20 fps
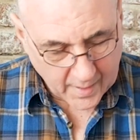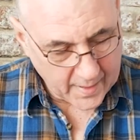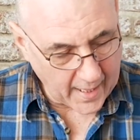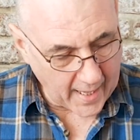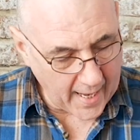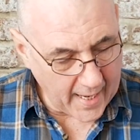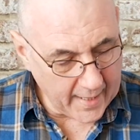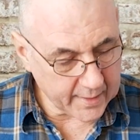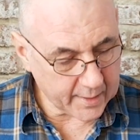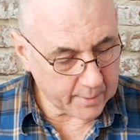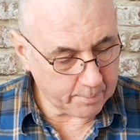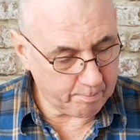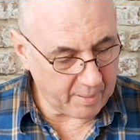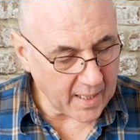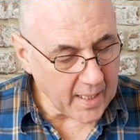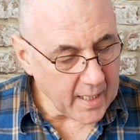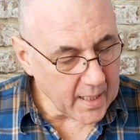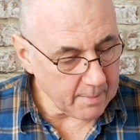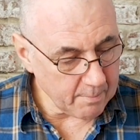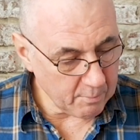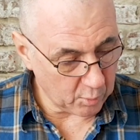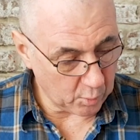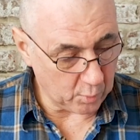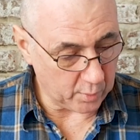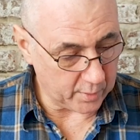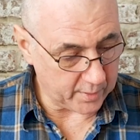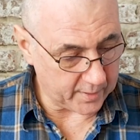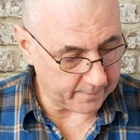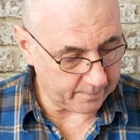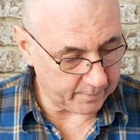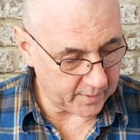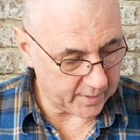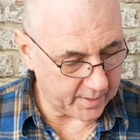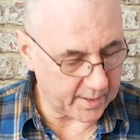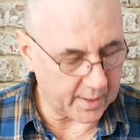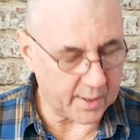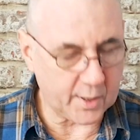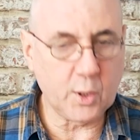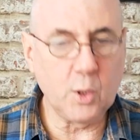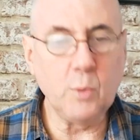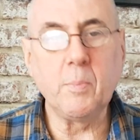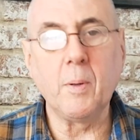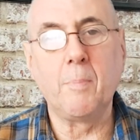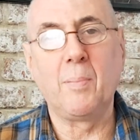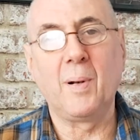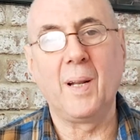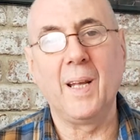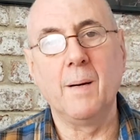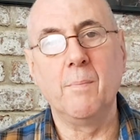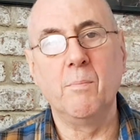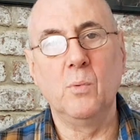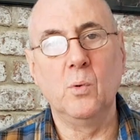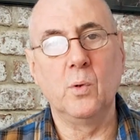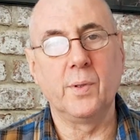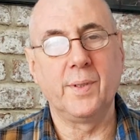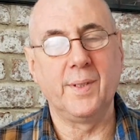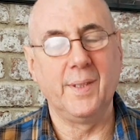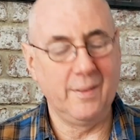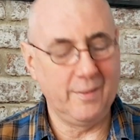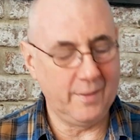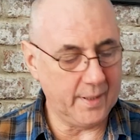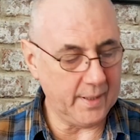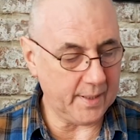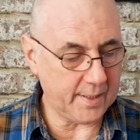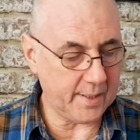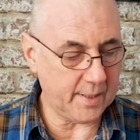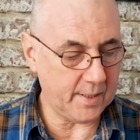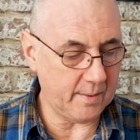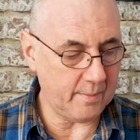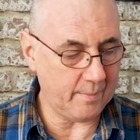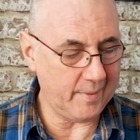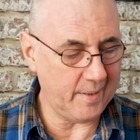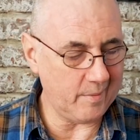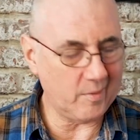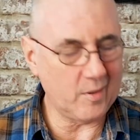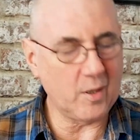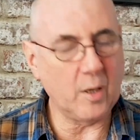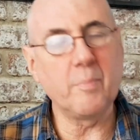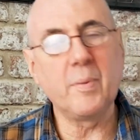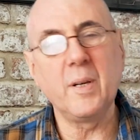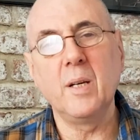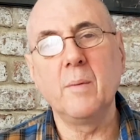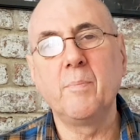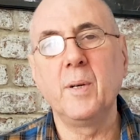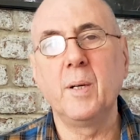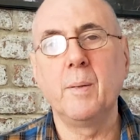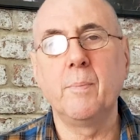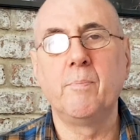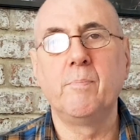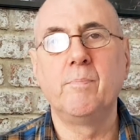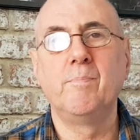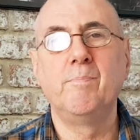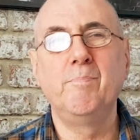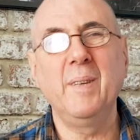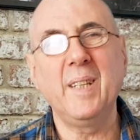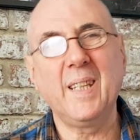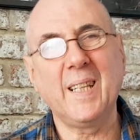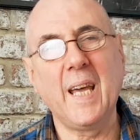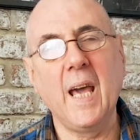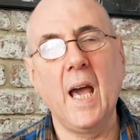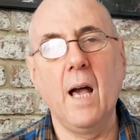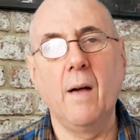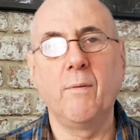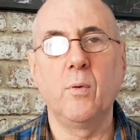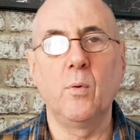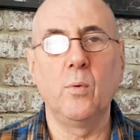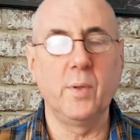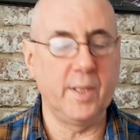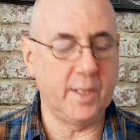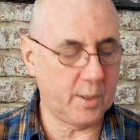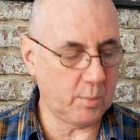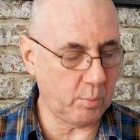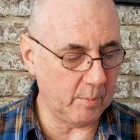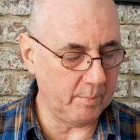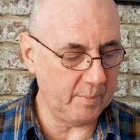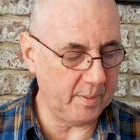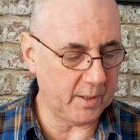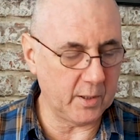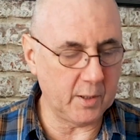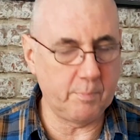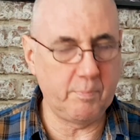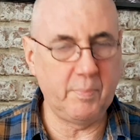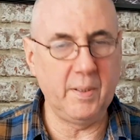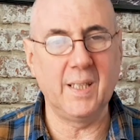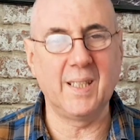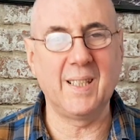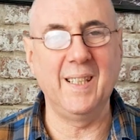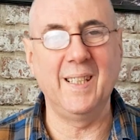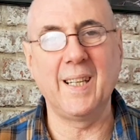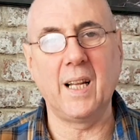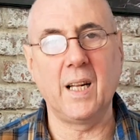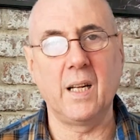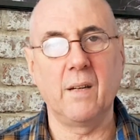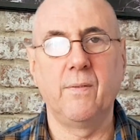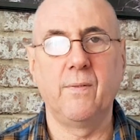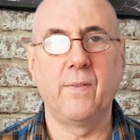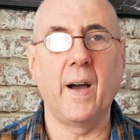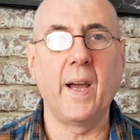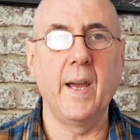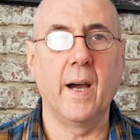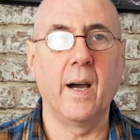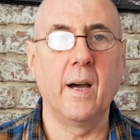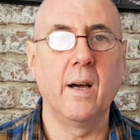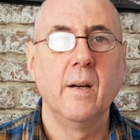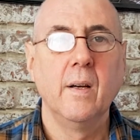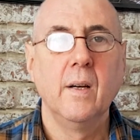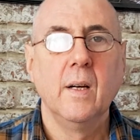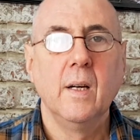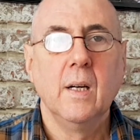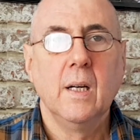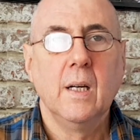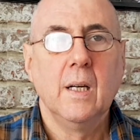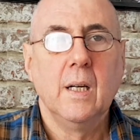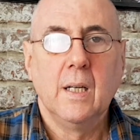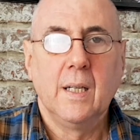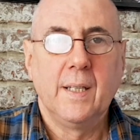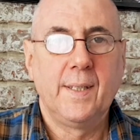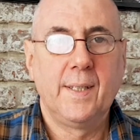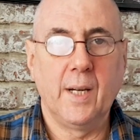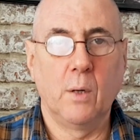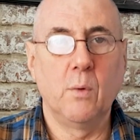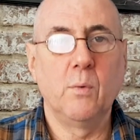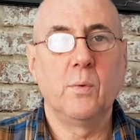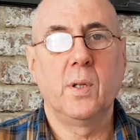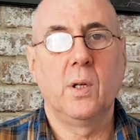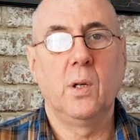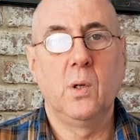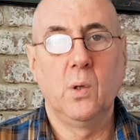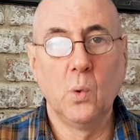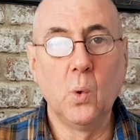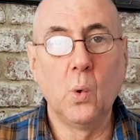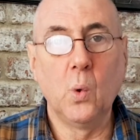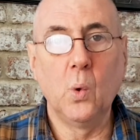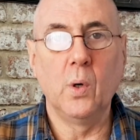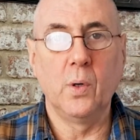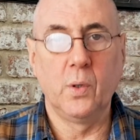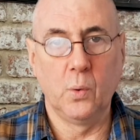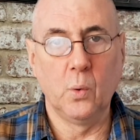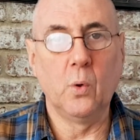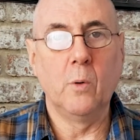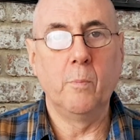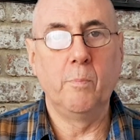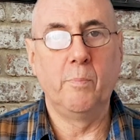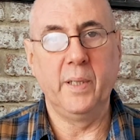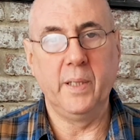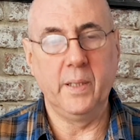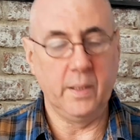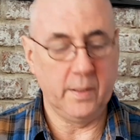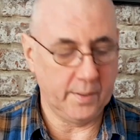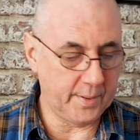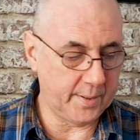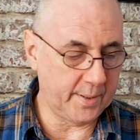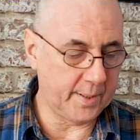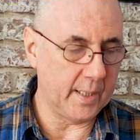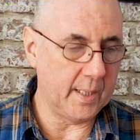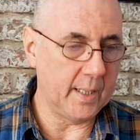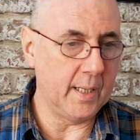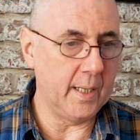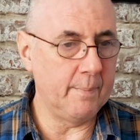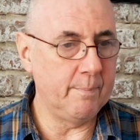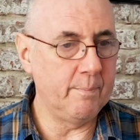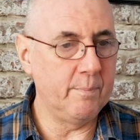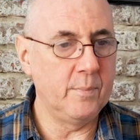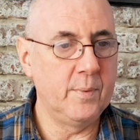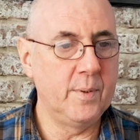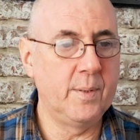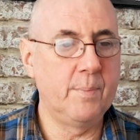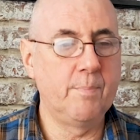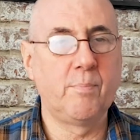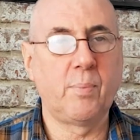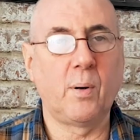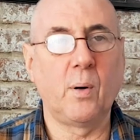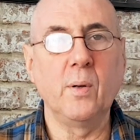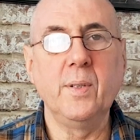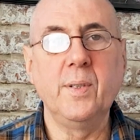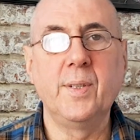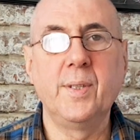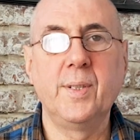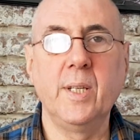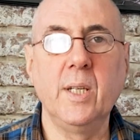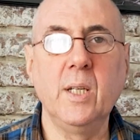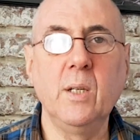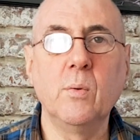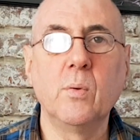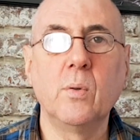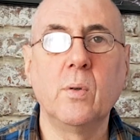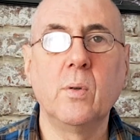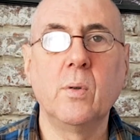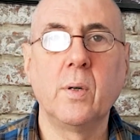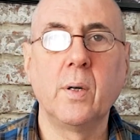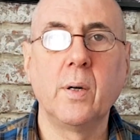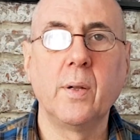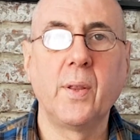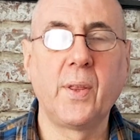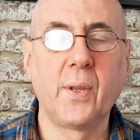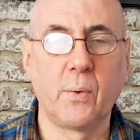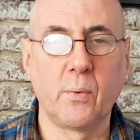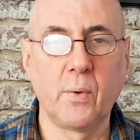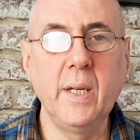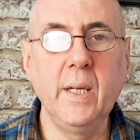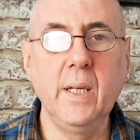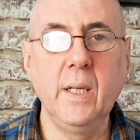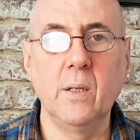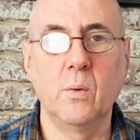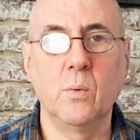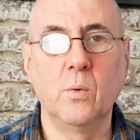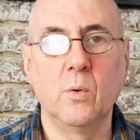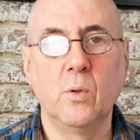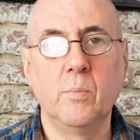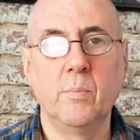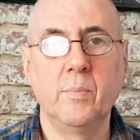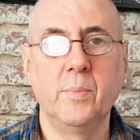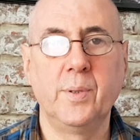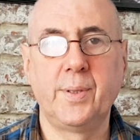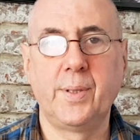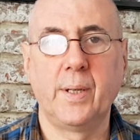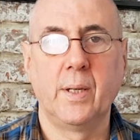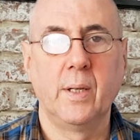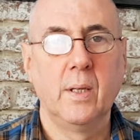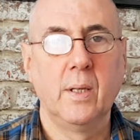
SP mode is the super player mode. Now this is, you've got to be a bit bit careful with this one because basically that'll fire down to low bills. 0.03 ohms